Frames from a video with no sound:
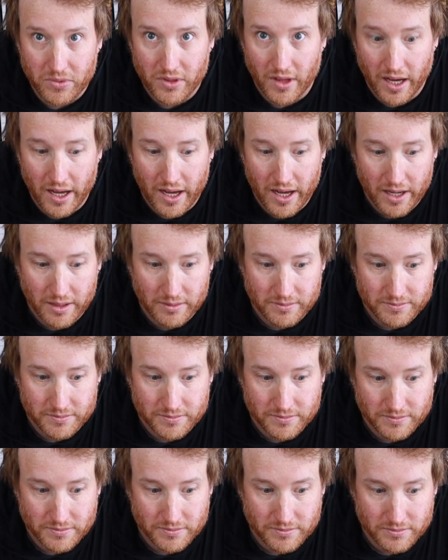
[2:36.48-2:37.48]
So
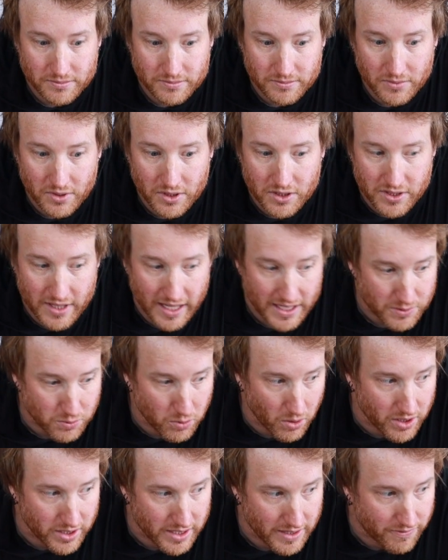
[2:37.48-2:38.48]
that's
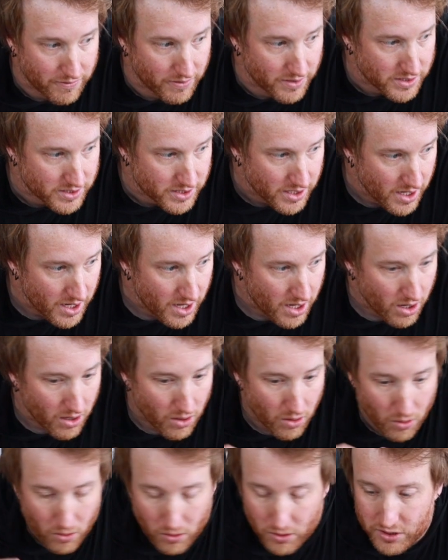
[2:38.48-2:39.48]
one difference.
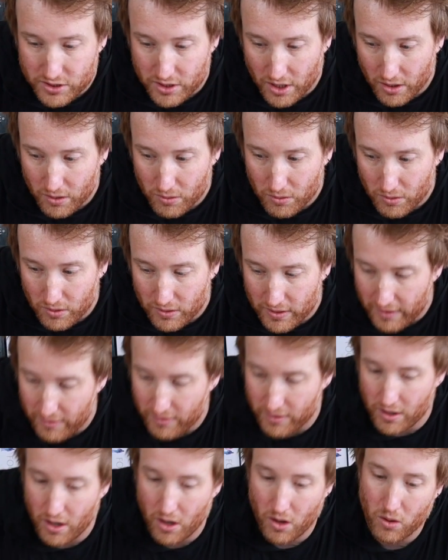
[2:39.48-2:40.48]
Also, there are
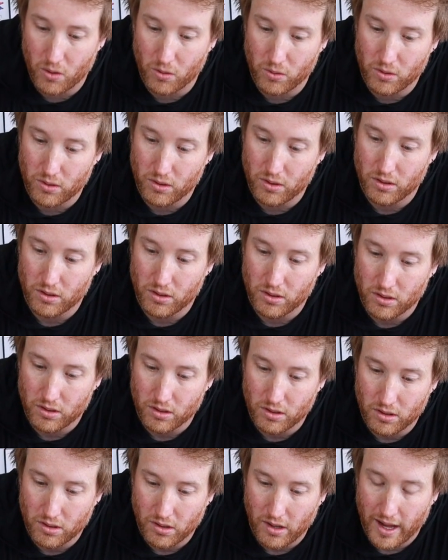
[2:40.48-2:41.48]
no
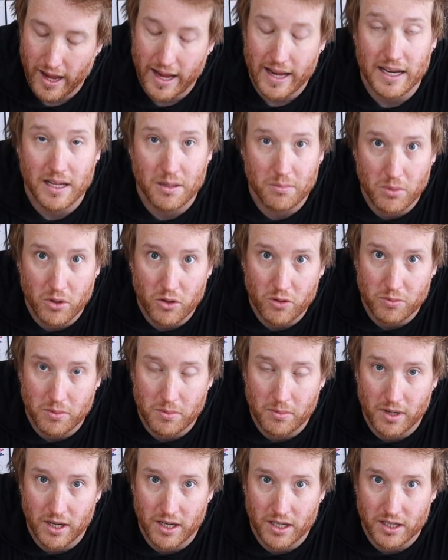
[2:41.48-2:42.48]
alien movement
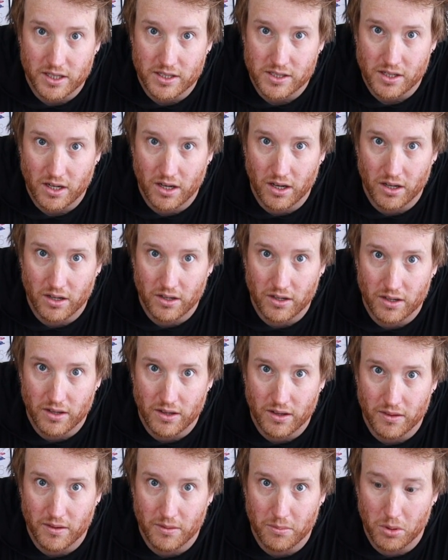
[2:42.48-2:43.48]
markers on
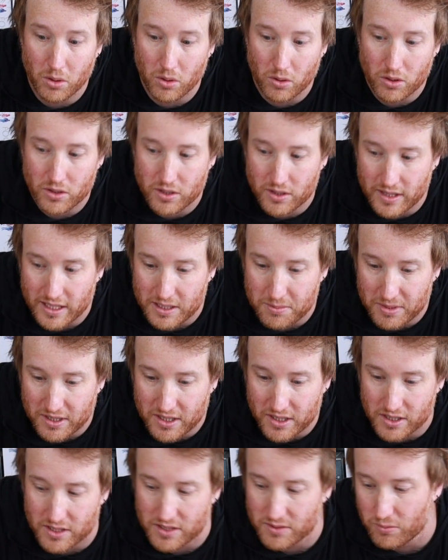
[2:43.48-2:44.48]
the board. That's
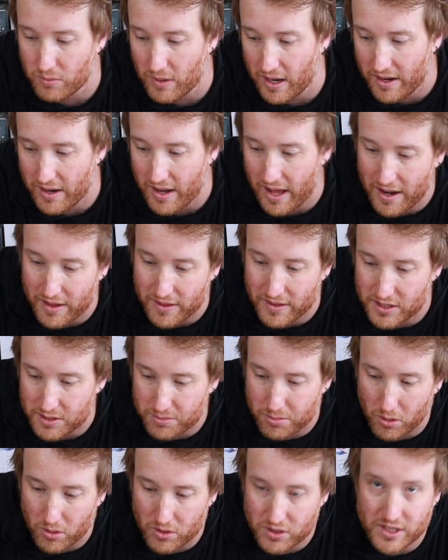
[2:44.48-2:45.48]
because when anything
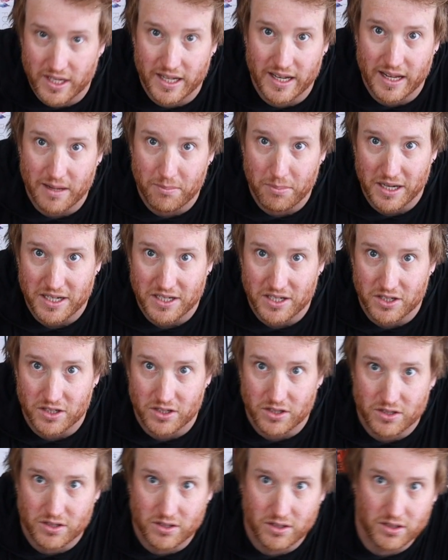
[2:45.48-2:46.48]
spawns in, it basically
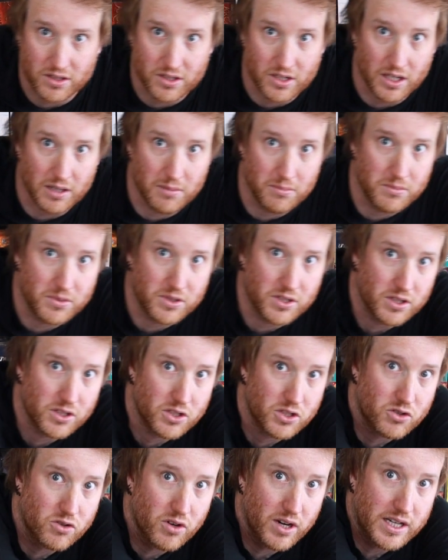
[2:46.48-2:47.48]
just comes
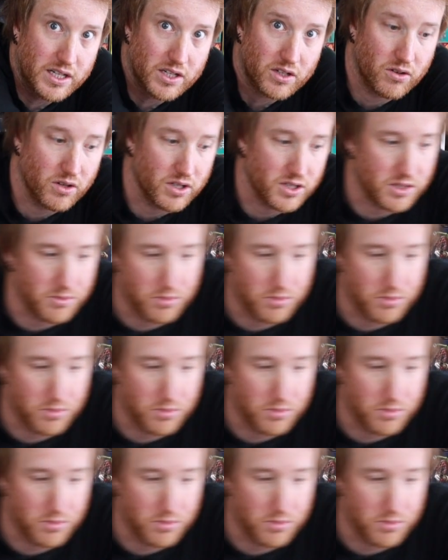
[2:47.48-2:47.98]
straight across the